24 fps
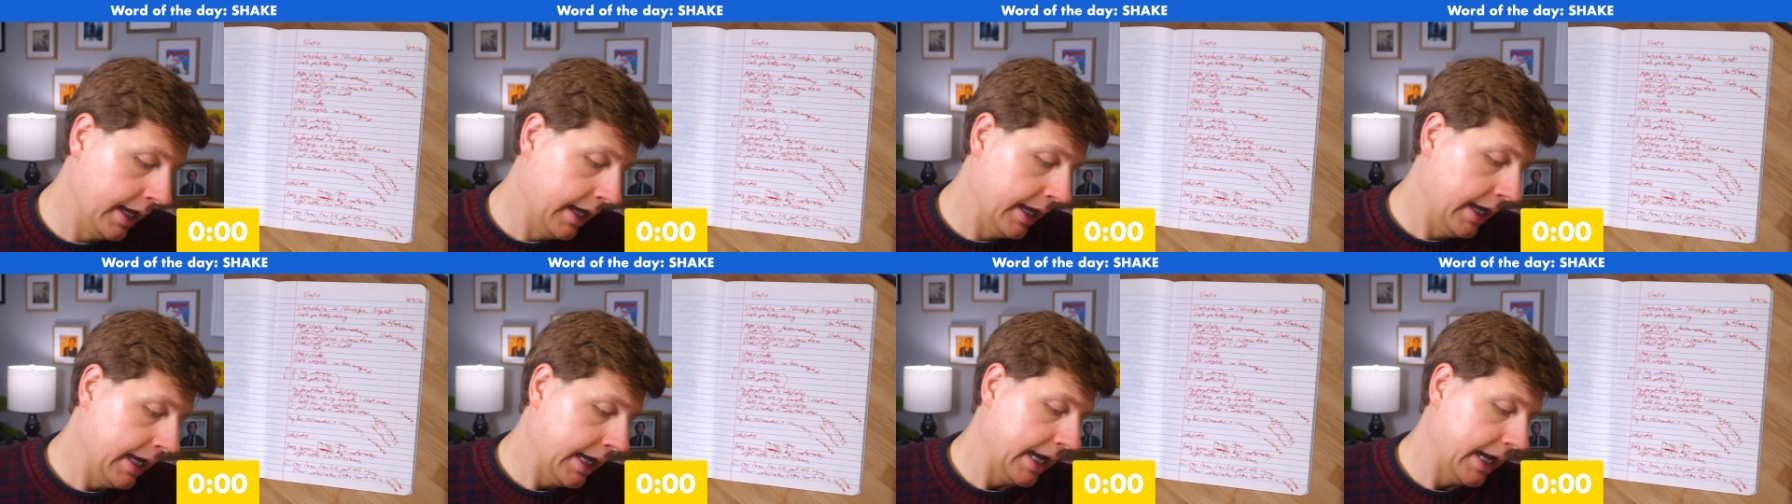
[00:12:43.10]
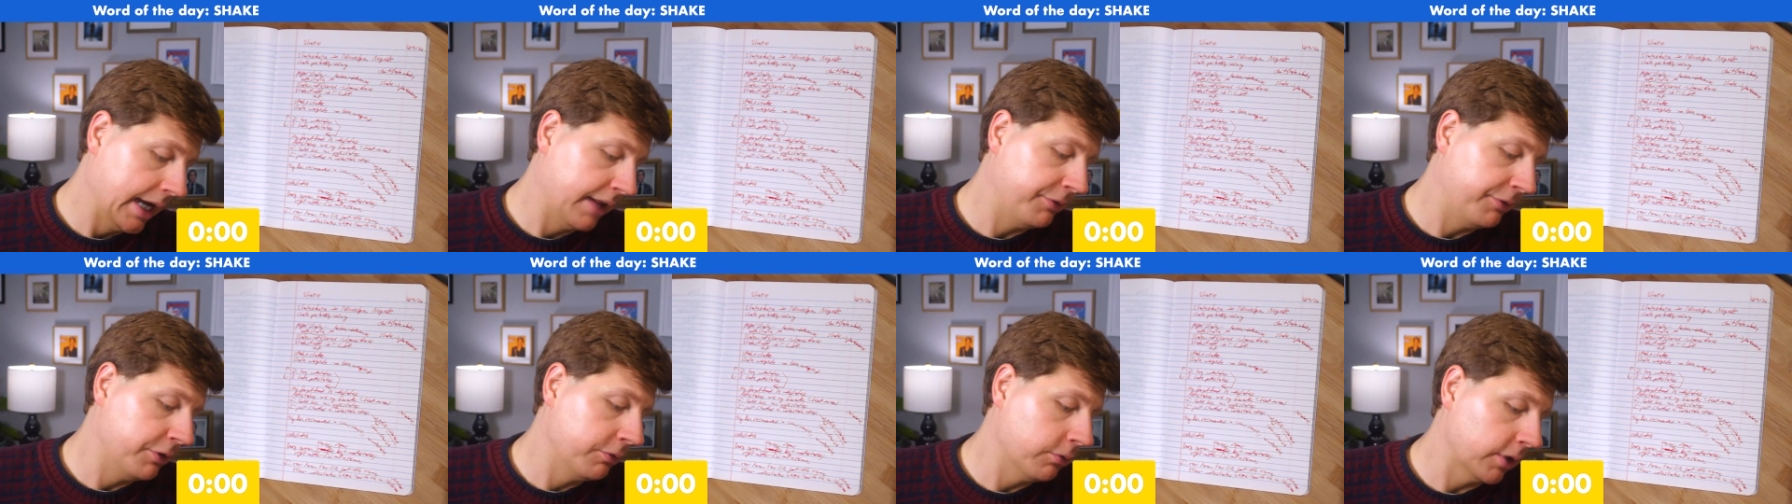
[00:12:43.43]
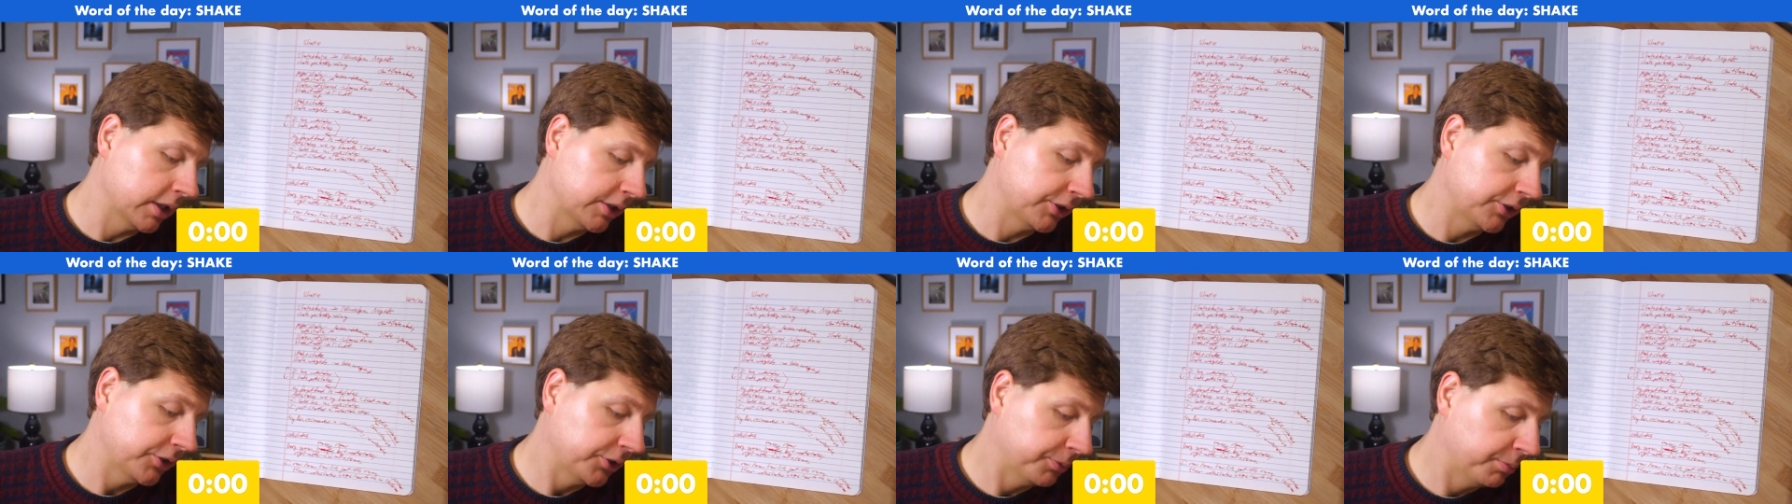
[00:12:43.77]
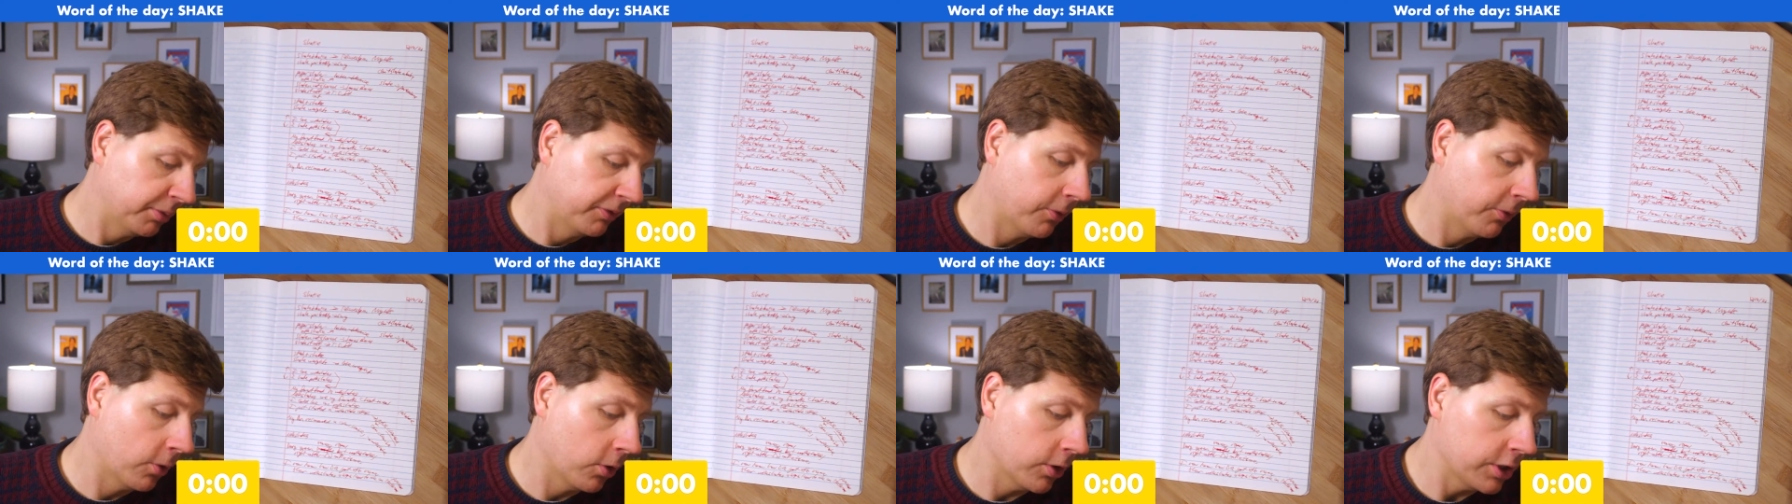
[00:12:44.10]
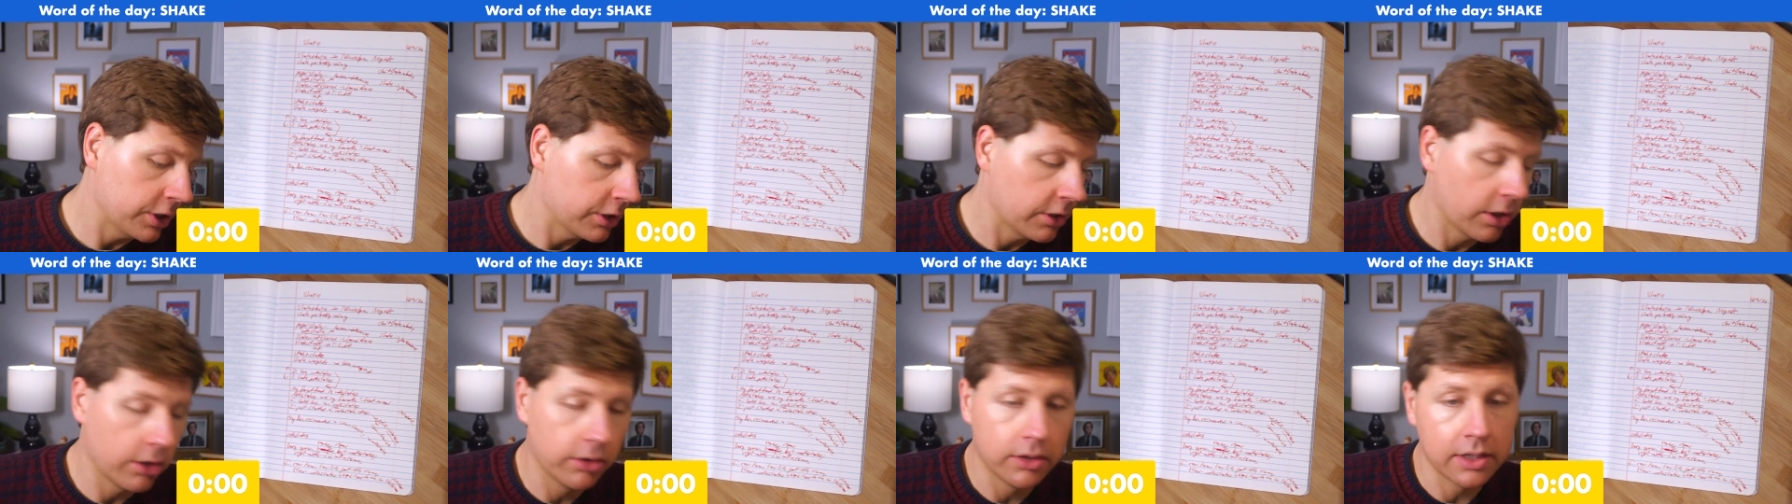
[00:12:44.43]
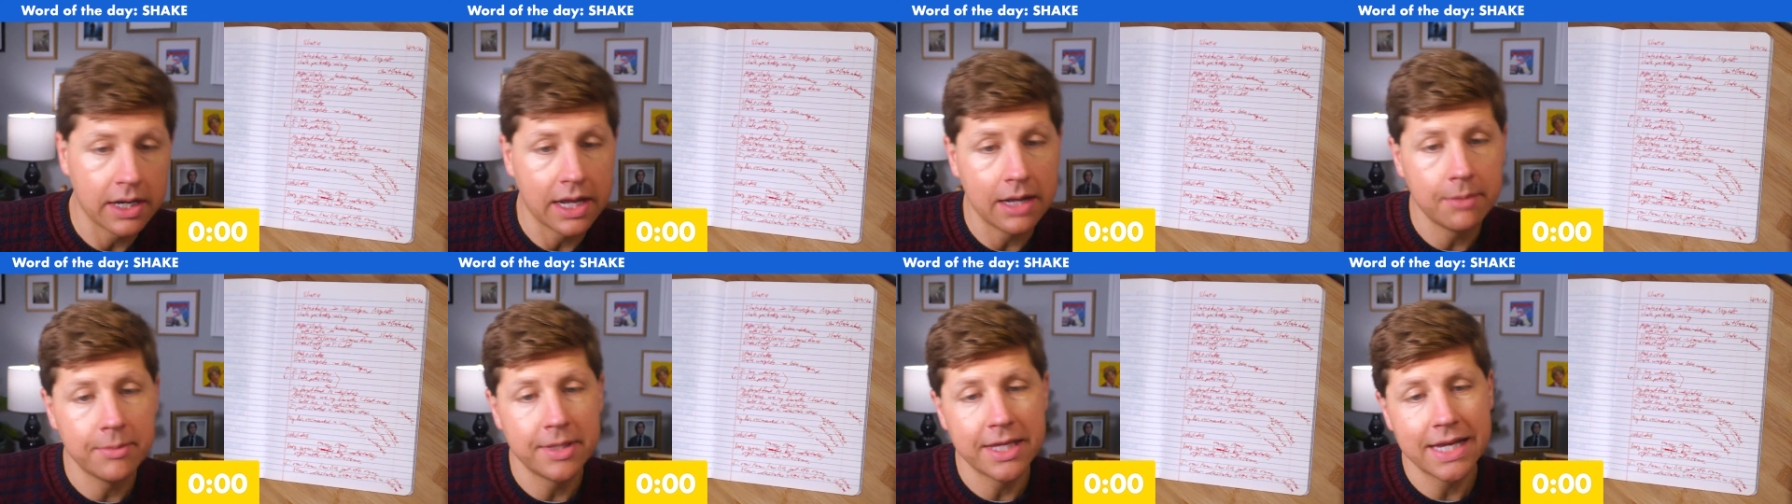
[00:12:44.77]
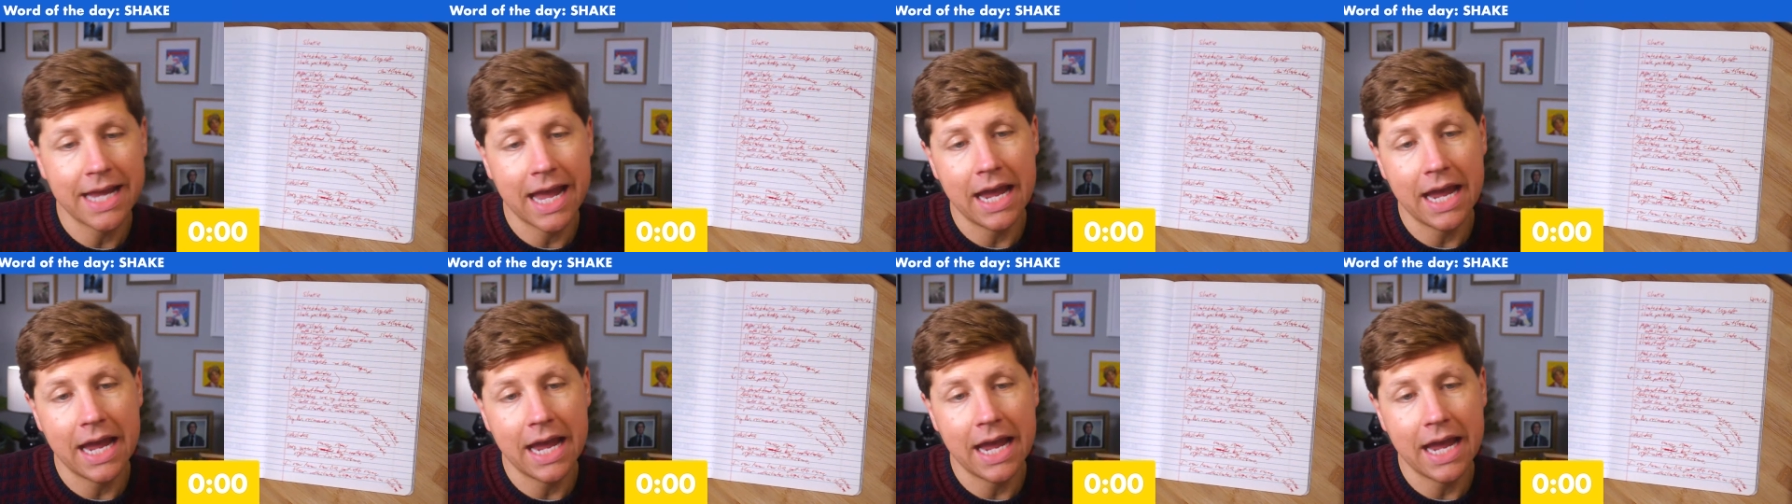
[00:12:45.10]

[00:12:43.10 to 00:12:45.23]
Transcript: And if you've watched this before, you know the name of the